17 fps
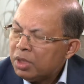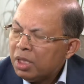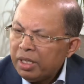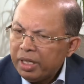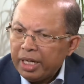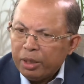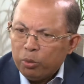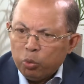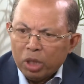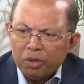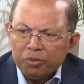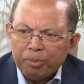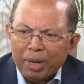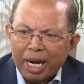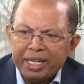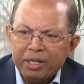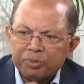Right, one of
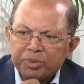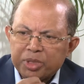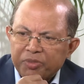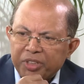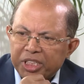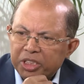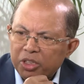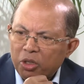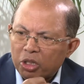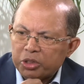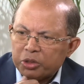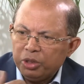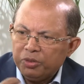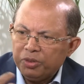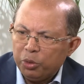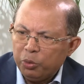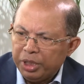my observations
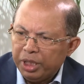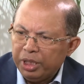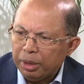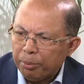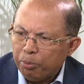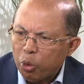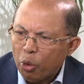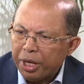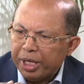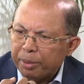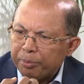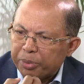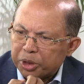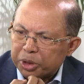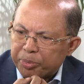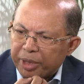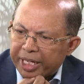also within the Boeing
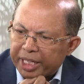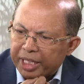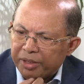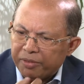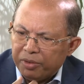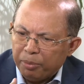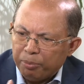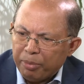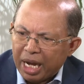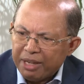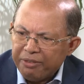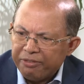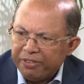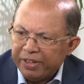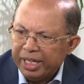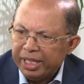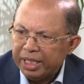perspective, my
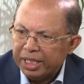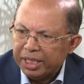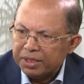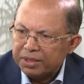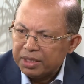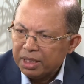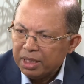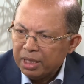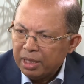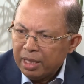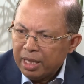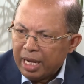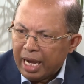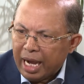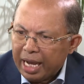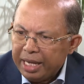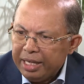feeling is,
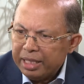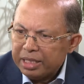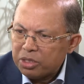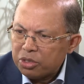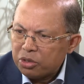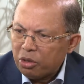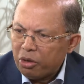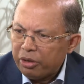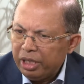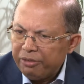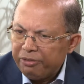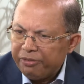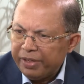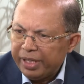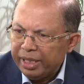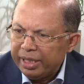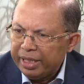I strongly
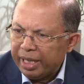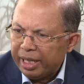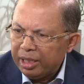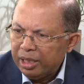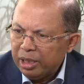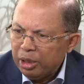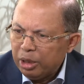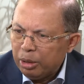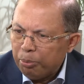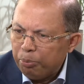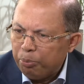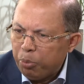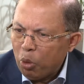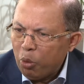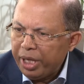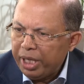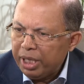feel that
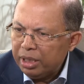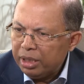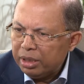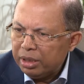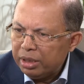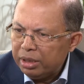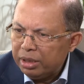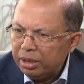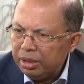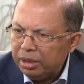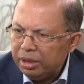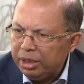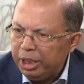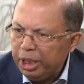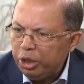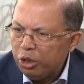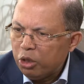Boeing
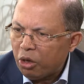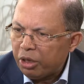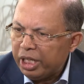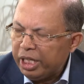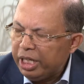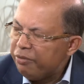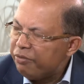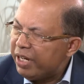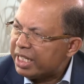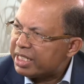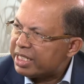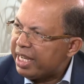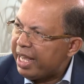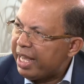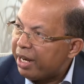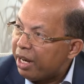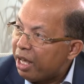did not invest
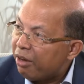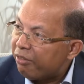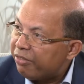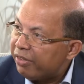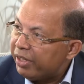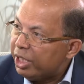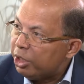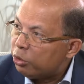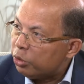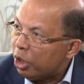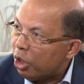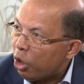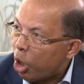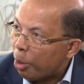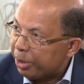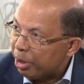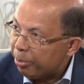enough into the
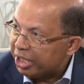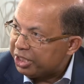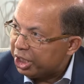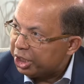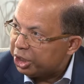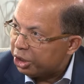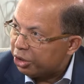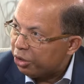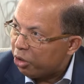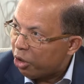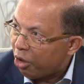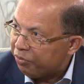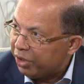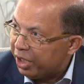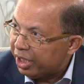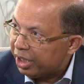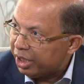optimization
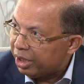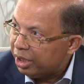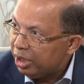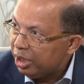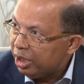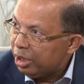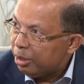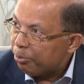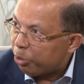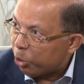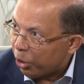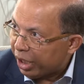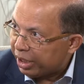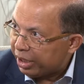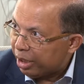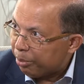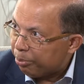of their
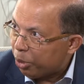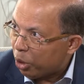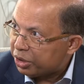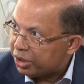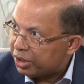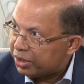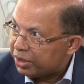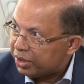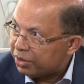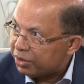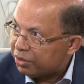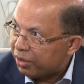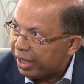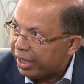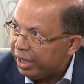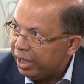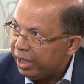product and processes,
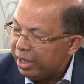right?